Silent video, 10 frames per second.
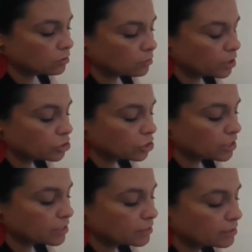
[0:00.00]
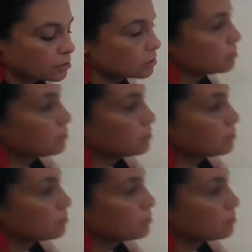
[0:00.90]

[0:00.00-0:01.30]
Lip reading: which is